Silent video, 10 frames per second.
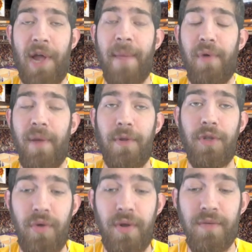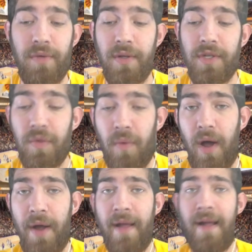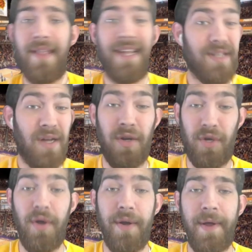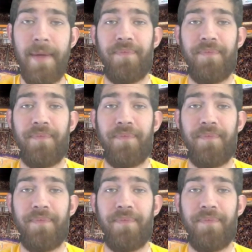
ample opportunities with this squad, that's not good.